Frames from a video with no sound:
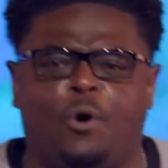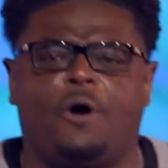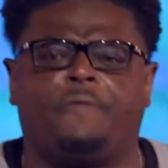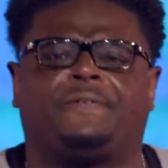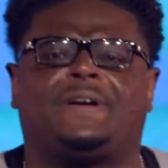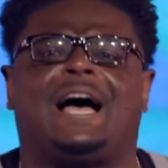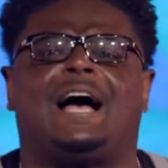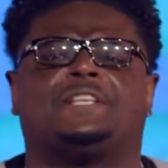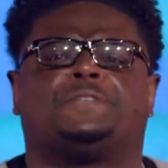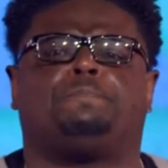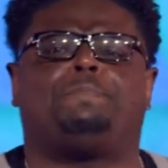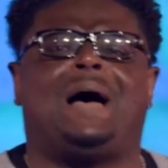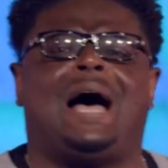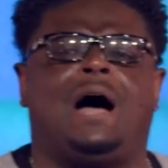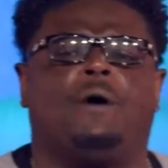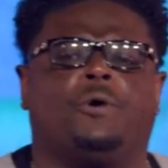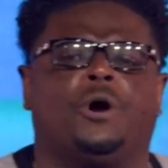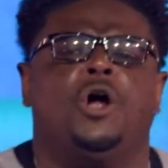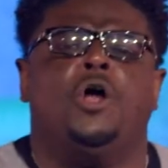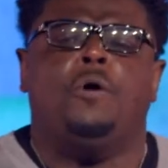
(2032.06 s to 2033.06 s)
more of God's
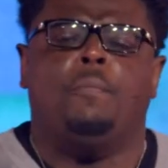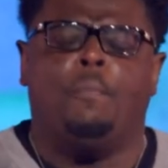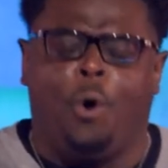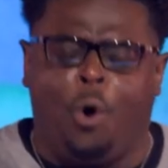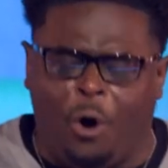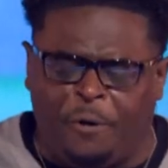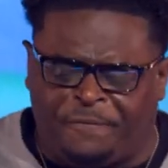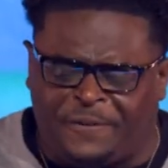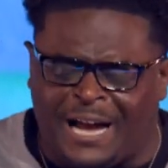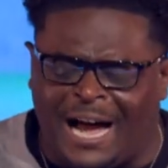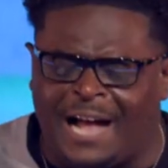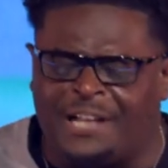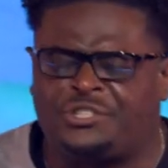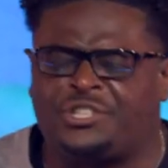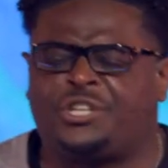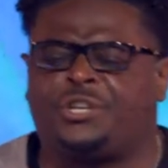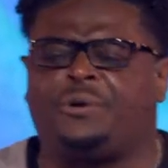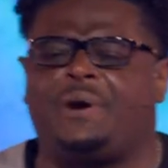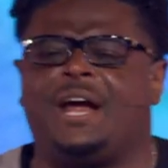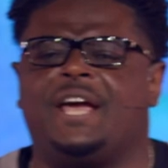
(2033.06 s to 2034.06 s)
power, more of God's
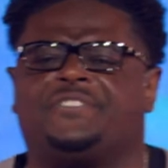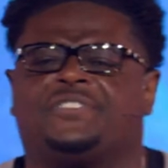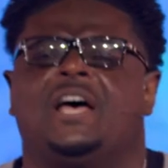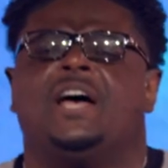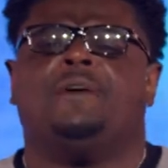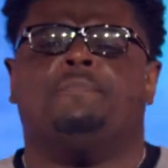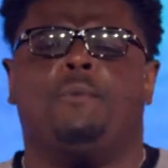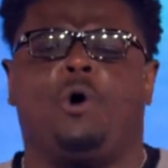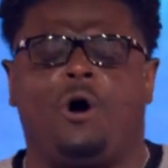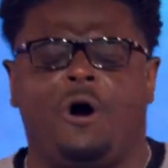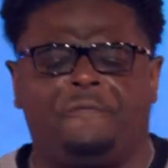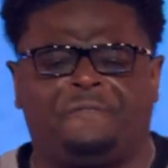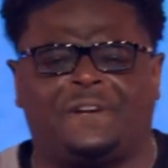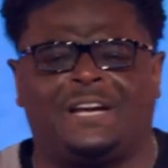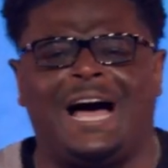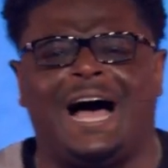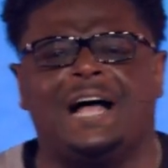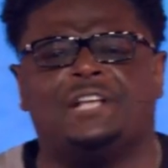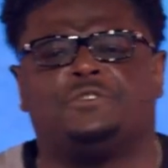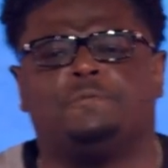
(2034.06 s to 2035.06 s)
grace, more of
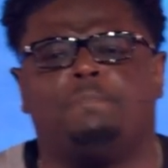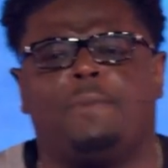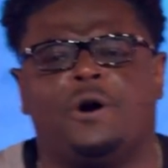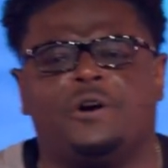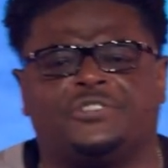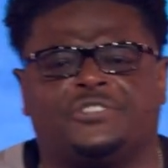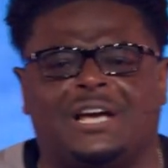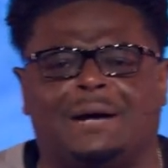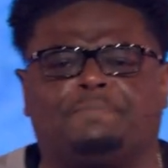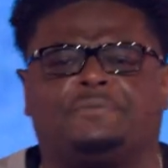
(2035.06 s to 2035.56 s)
God's mercy.